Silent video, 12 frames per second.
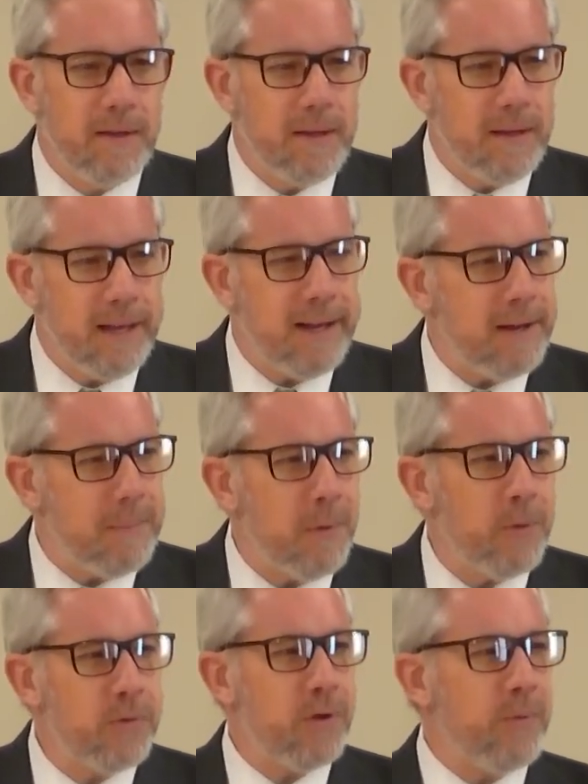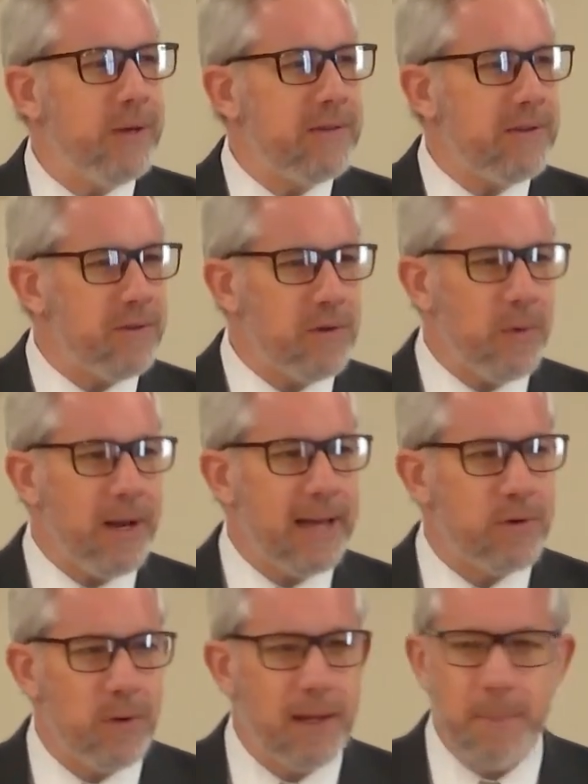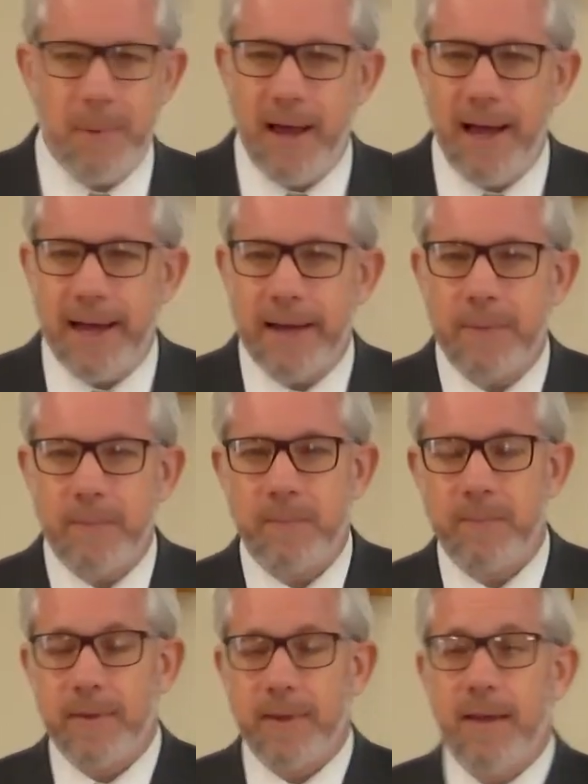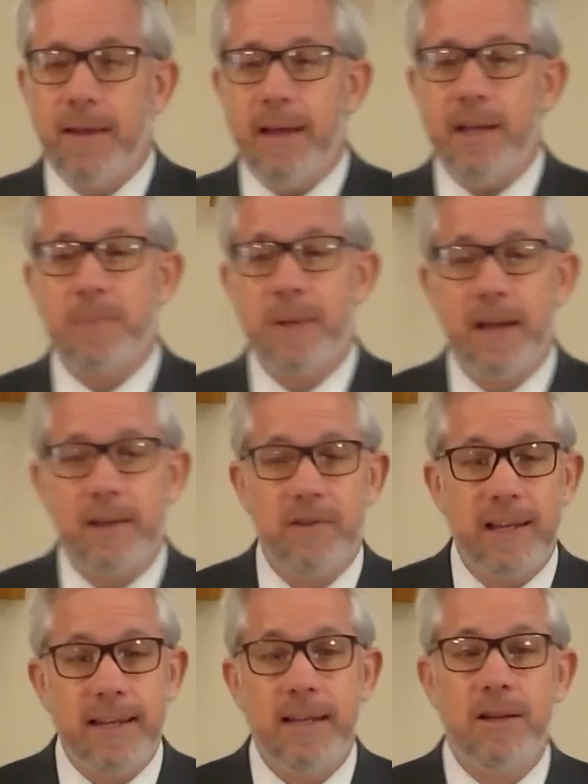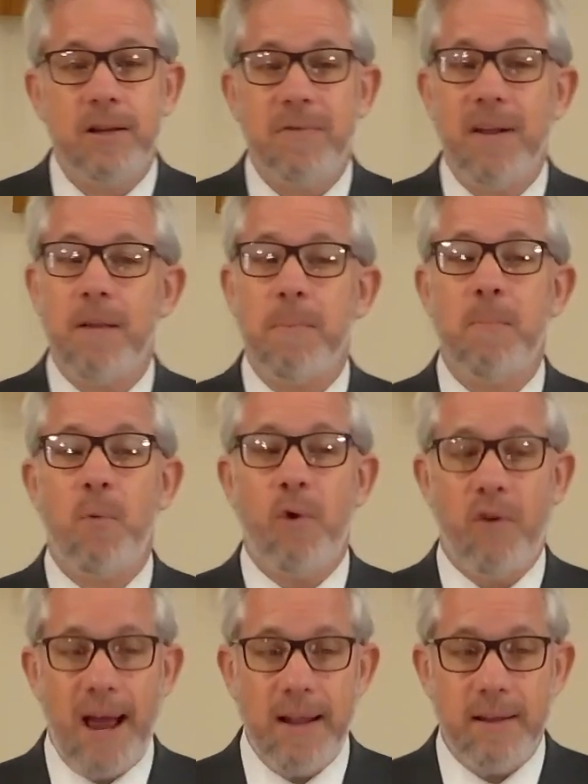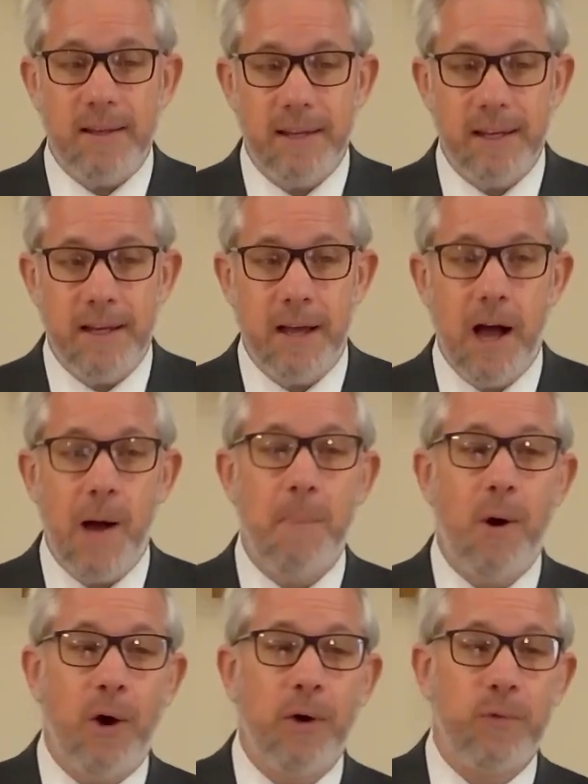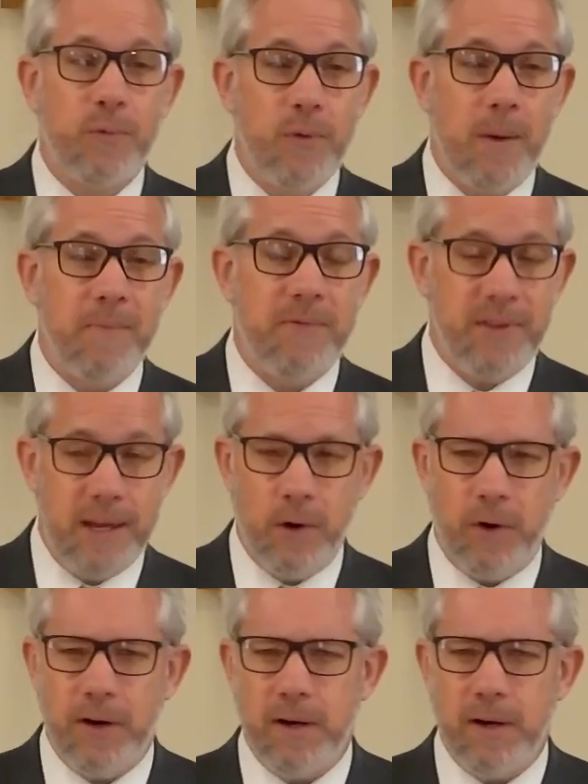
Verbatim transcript: And most of the reasons don't actually apply. It's because they need to develop morality apart from fear.